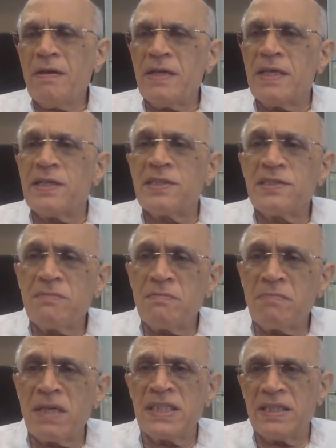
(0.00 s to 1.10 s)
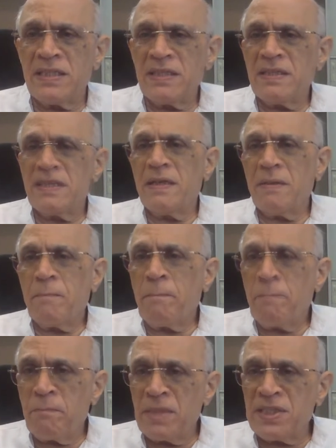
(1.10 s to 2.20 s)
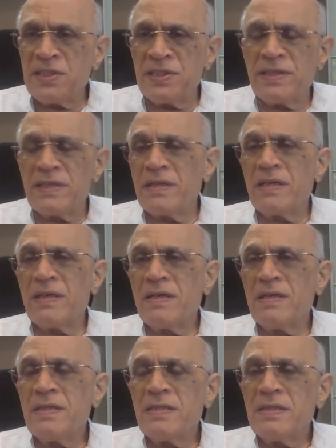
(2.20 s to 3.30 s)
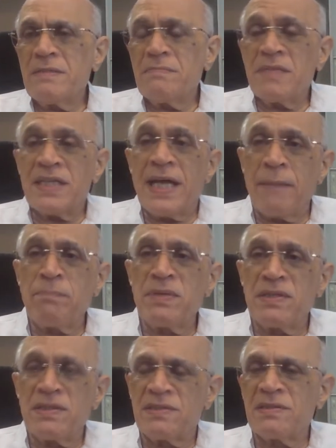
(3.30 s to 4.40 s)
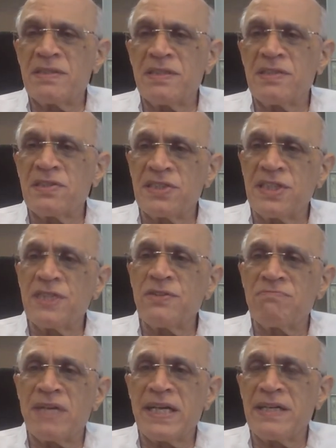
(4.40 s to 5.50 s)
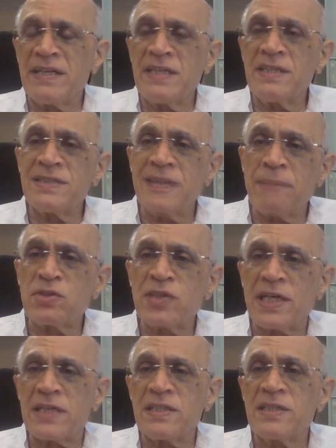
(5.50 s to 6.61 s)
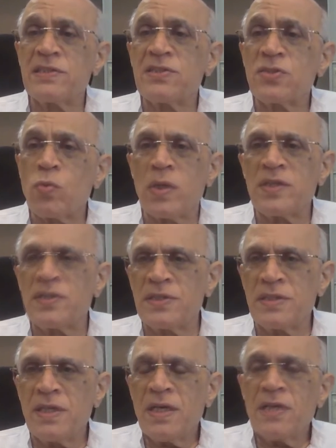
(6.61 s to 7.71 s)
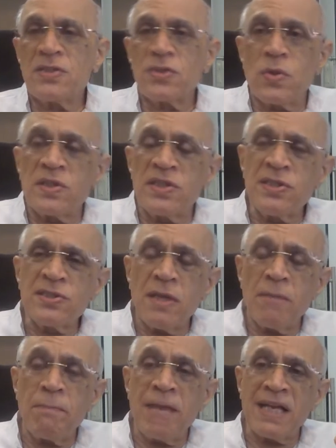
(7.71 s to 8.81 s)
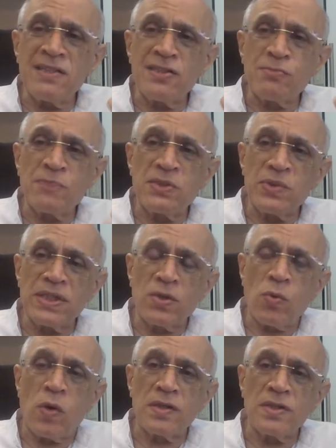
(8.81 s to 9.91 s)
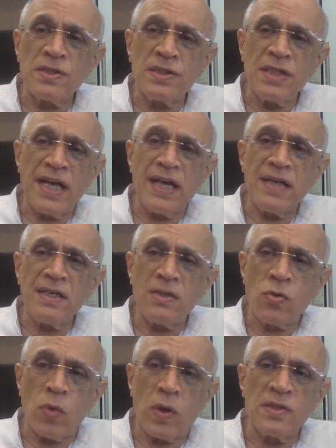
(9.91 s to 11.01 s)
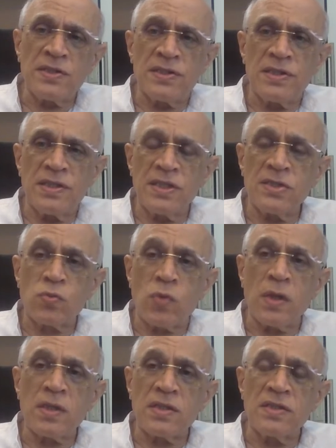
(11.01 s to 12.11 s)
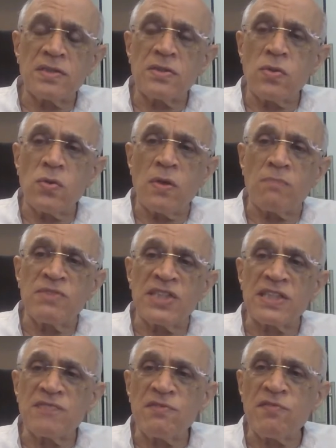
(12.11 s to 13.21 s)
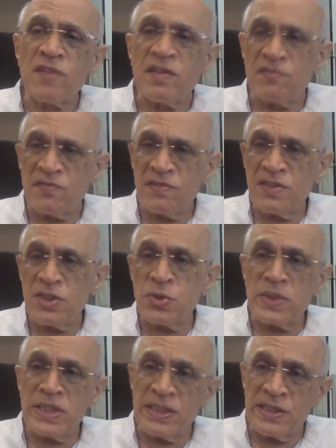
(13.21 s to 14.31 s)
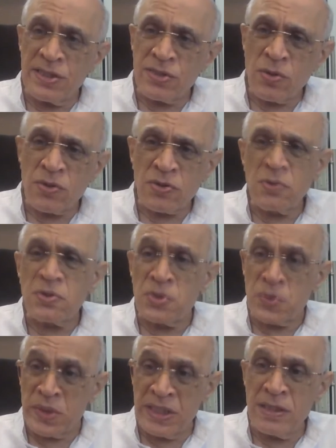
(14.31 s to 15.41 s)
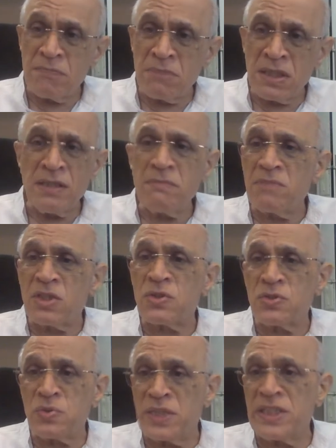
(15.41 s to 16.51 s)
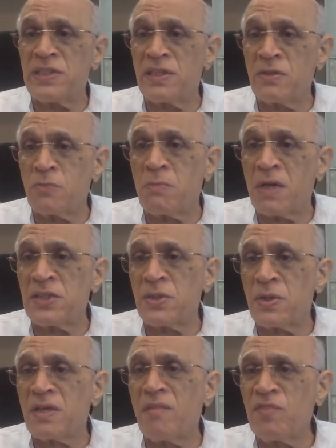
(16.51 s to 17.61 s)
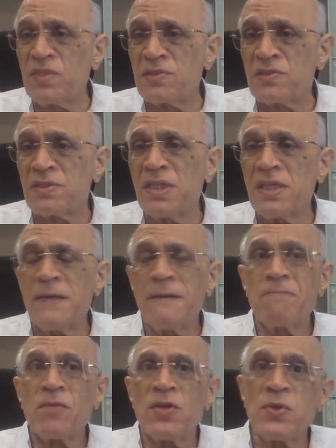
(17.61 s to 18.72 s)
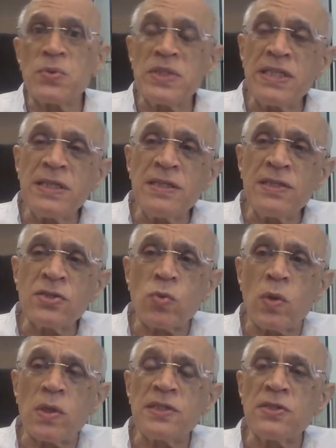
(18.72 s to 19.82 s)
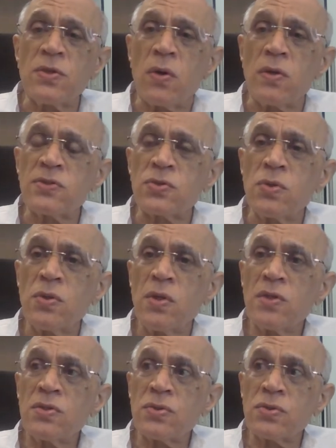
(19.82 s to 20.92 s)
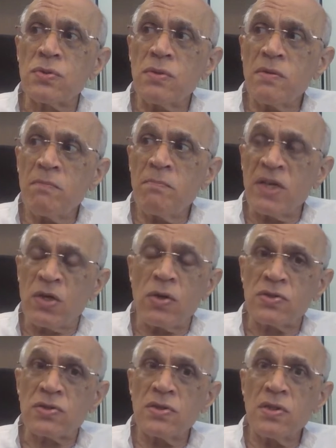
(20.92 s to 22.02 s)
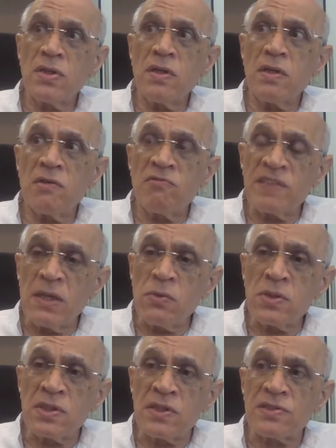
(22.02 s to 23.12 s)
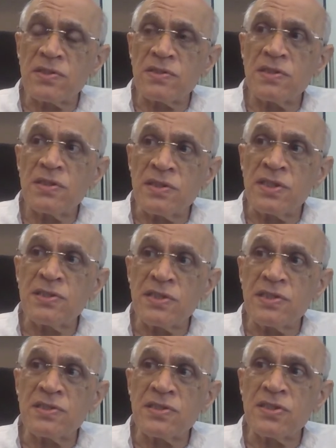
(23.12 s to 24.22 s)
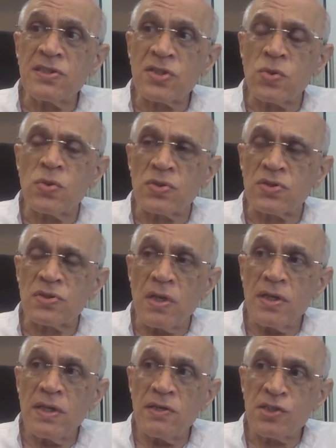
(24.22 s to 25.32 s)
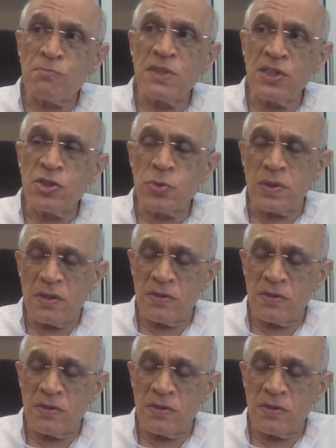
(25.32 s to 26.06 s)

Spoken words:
It is money, material. But happiness is a state of mind. It is abstract. It is quality. So this balance between quantity and quality is what is the whole objective of life. You need this also. You need the money because you need to buy your comforts. You need this quality also because without this is the source, spiritual.